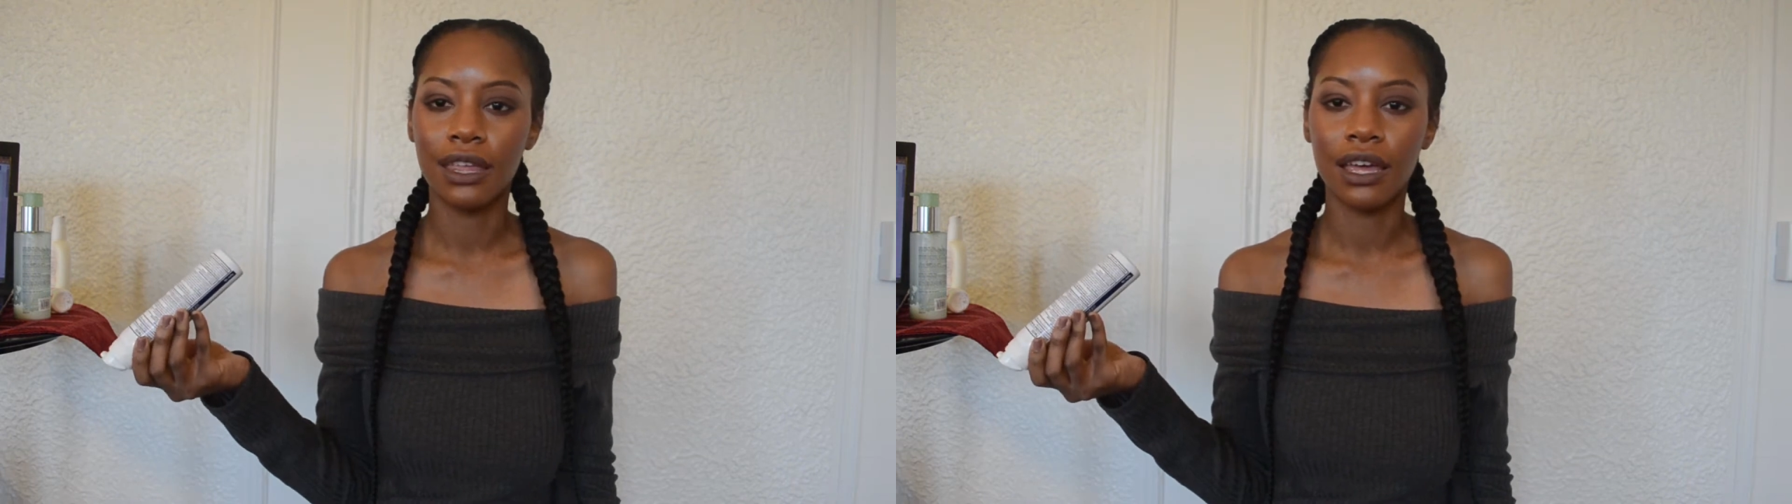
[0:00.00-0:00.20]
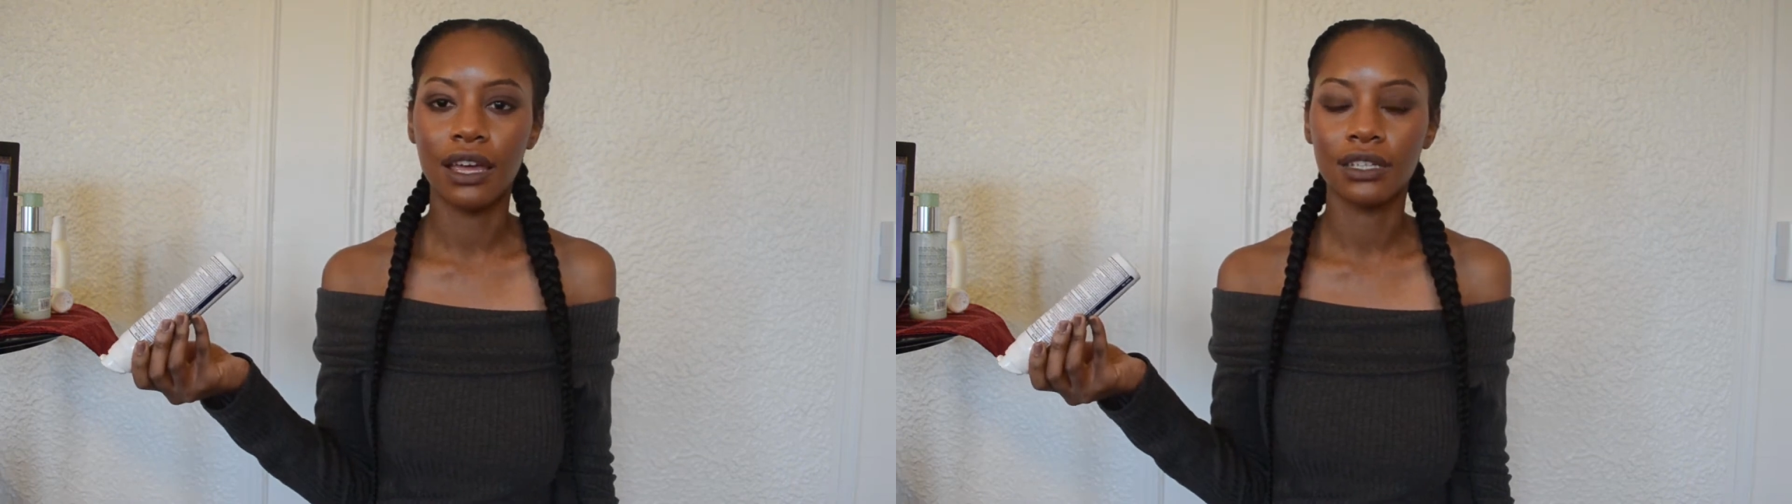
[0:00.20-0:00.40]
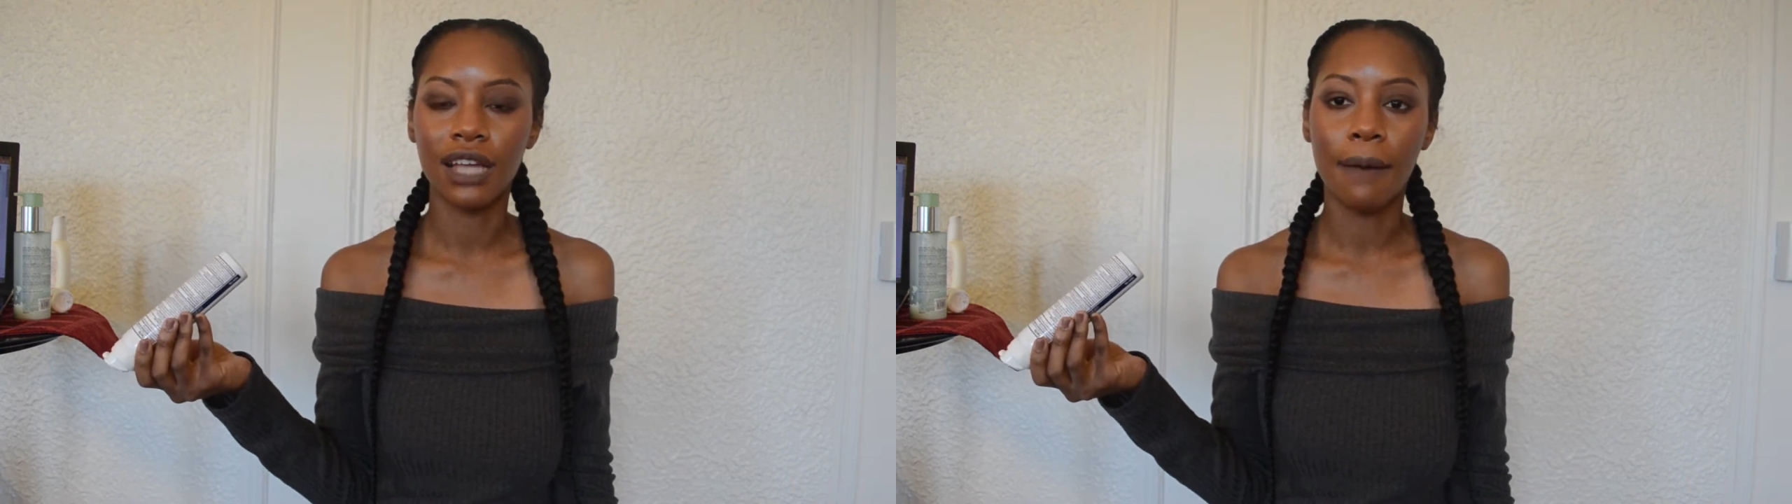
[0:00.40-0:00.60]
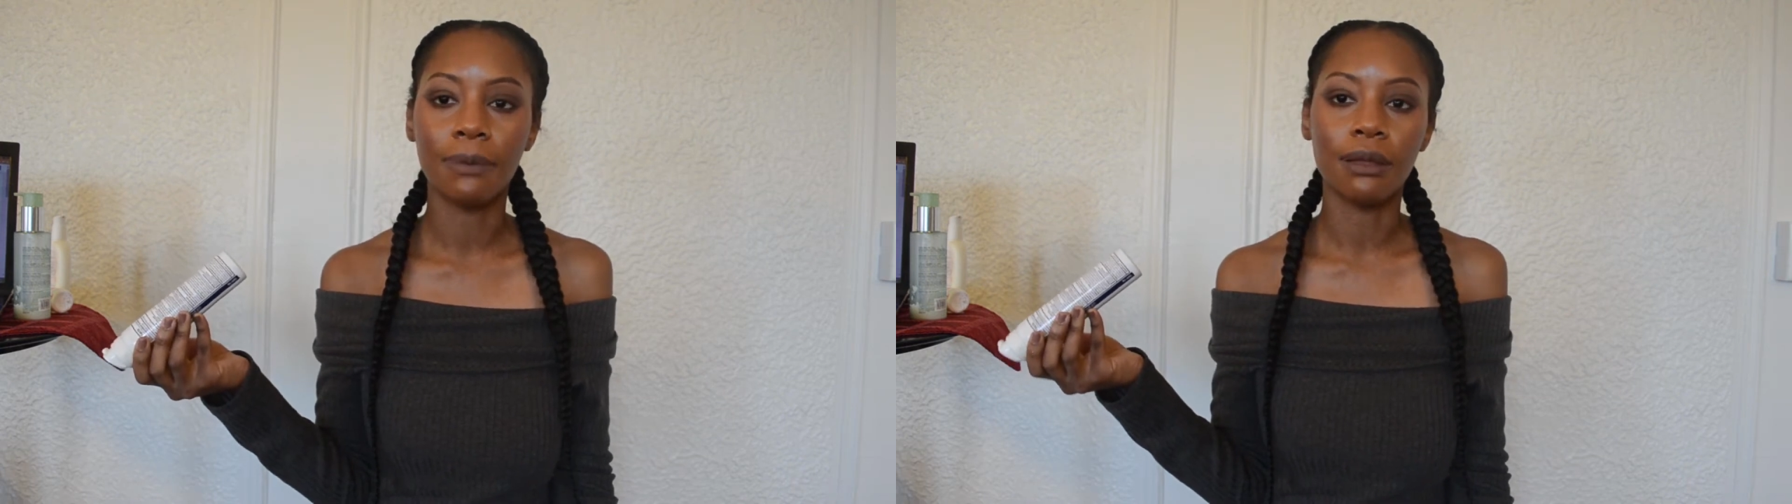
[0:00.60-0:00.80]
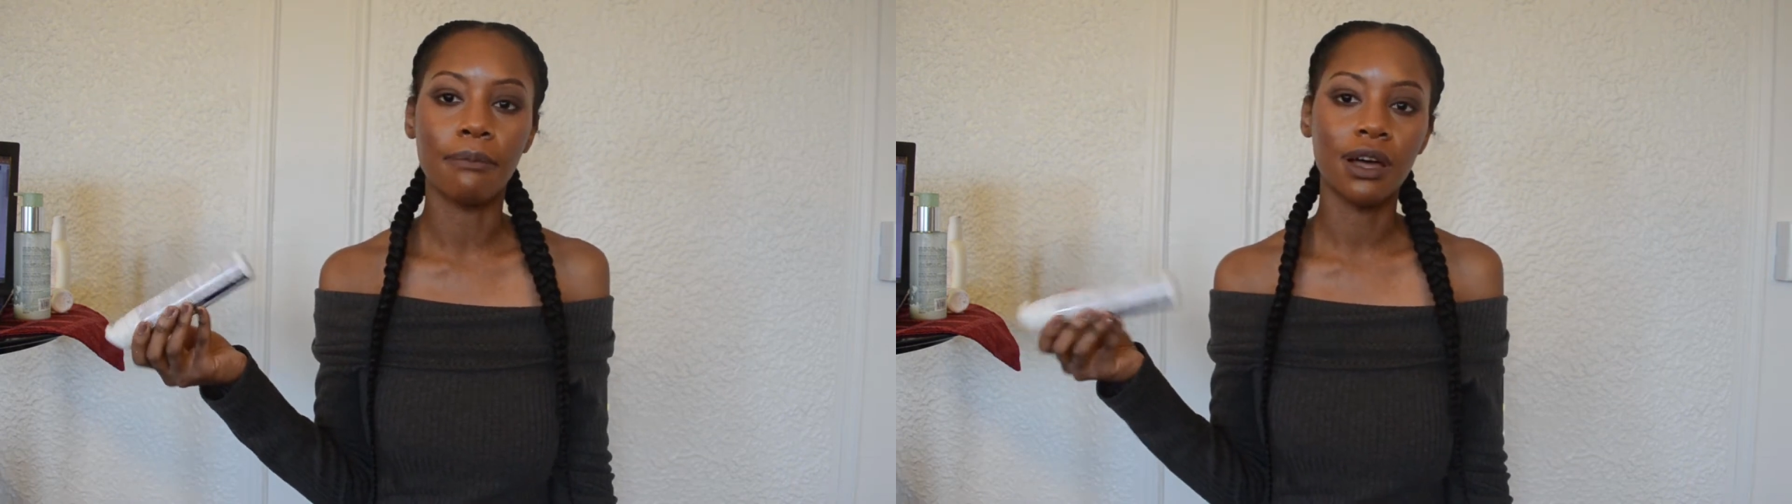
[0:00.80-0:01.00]
that time
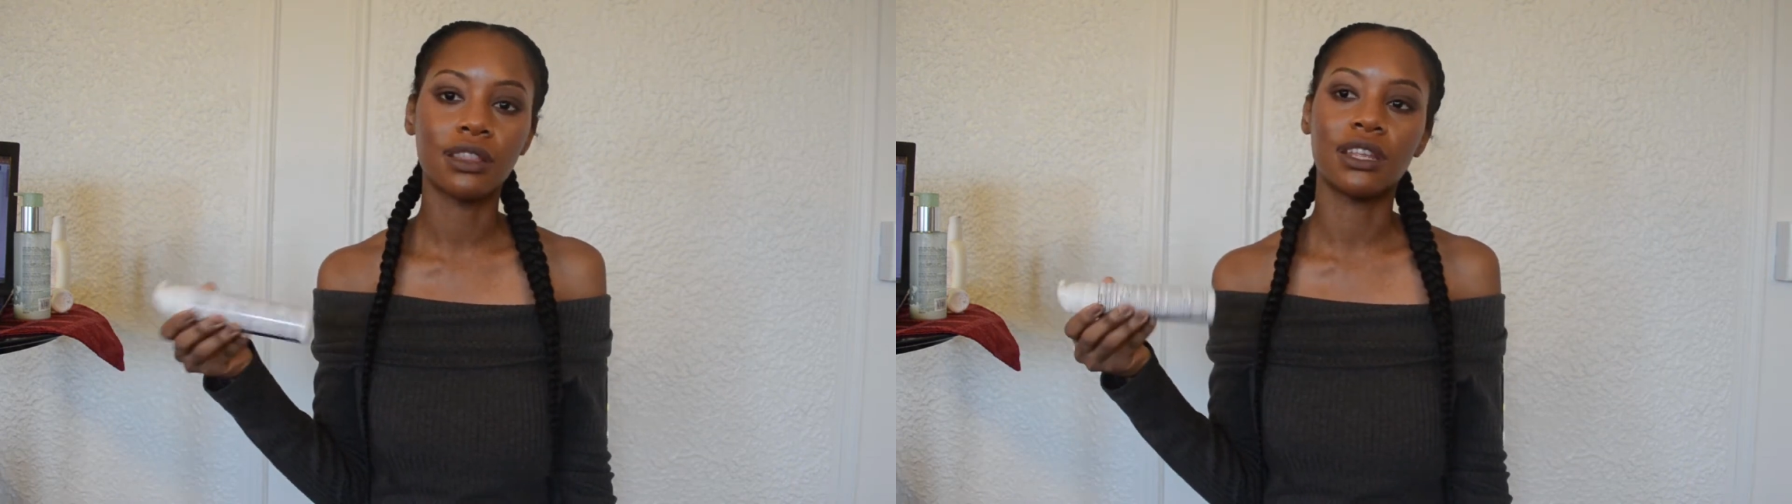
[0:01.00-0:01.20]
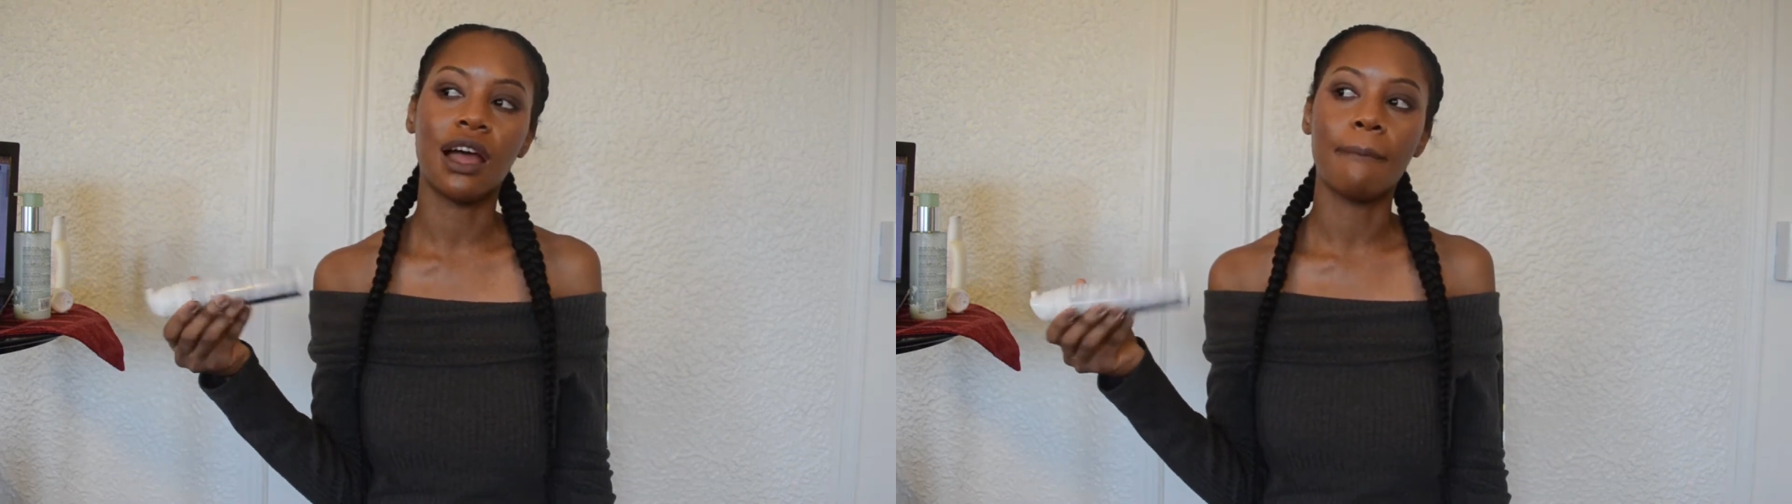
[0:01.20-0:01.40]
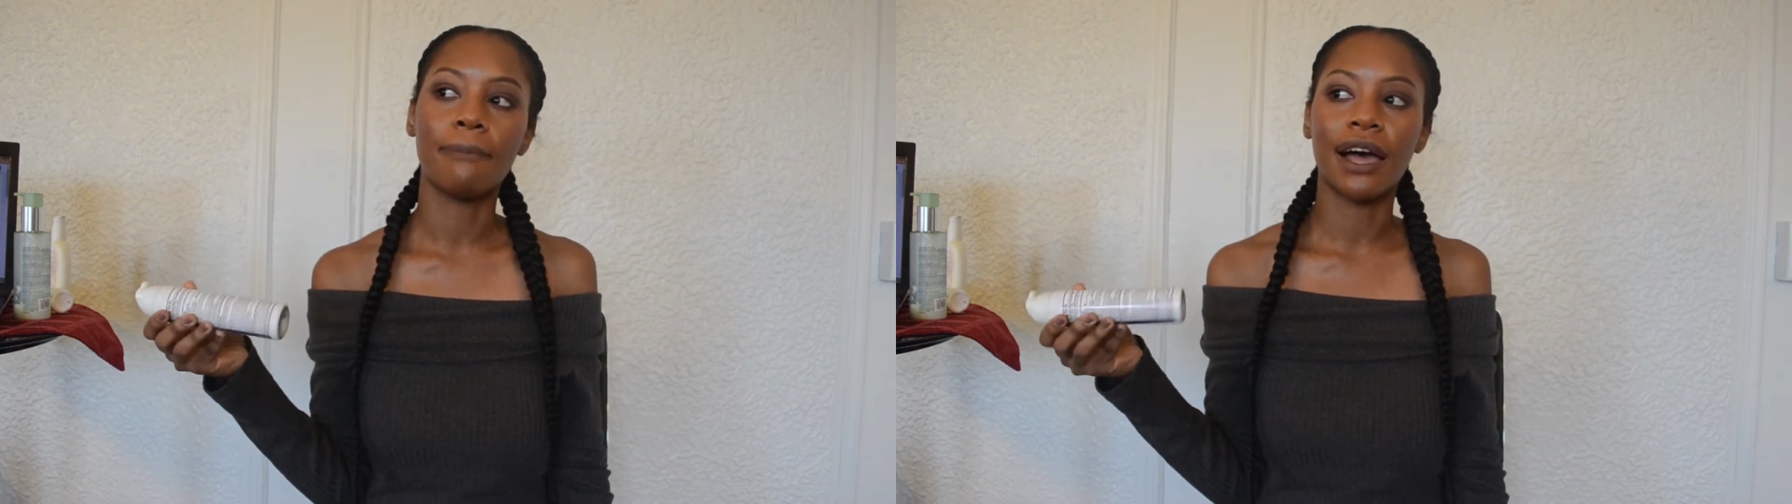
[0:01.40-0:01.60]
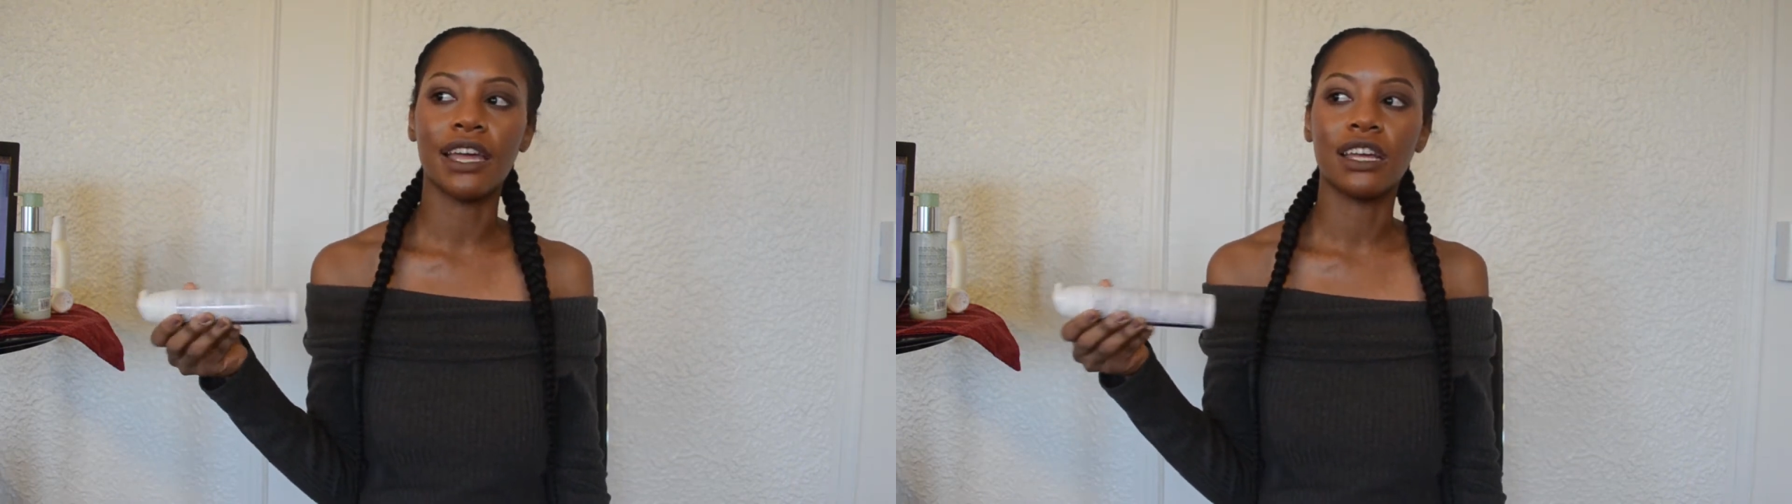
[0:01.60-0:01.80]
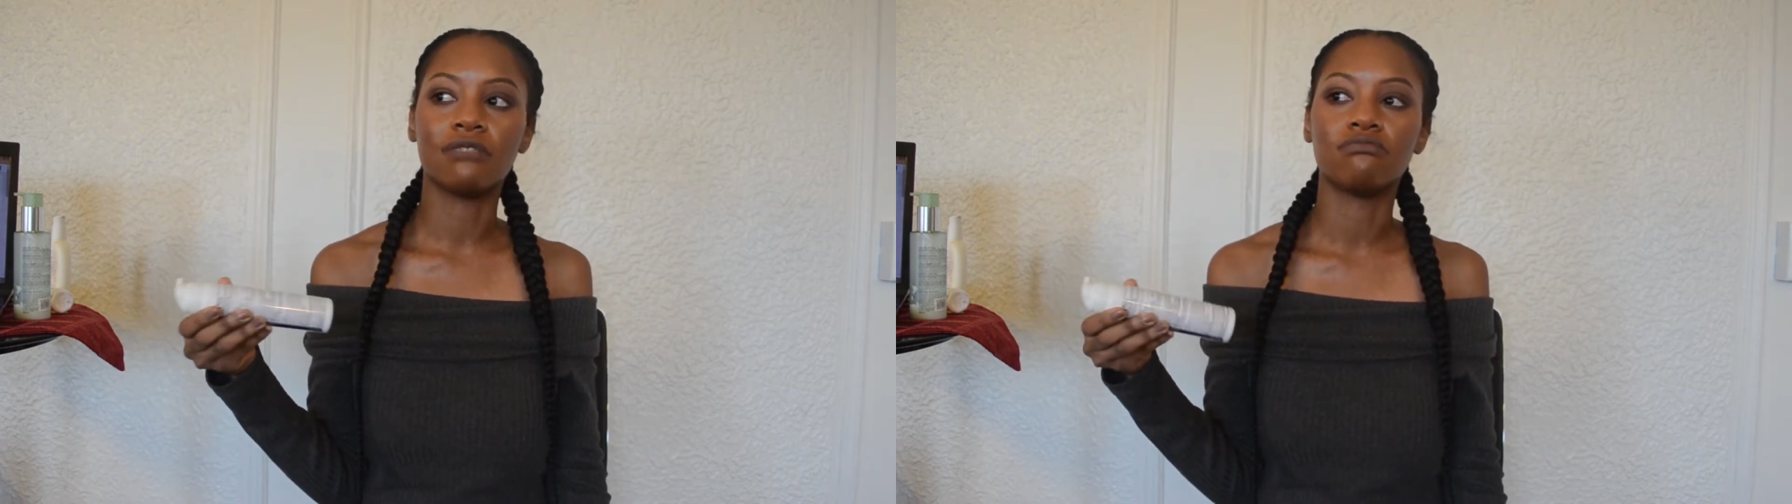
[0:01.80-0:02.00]
of the month and I
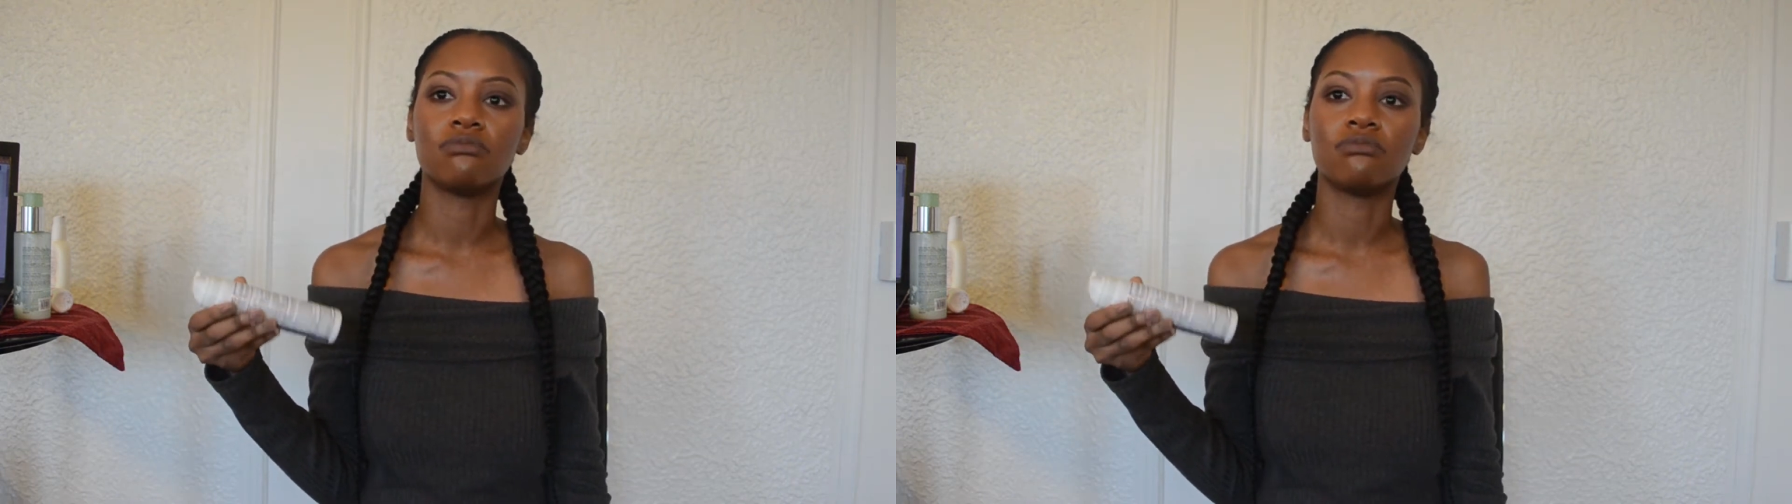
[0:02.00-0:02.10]
might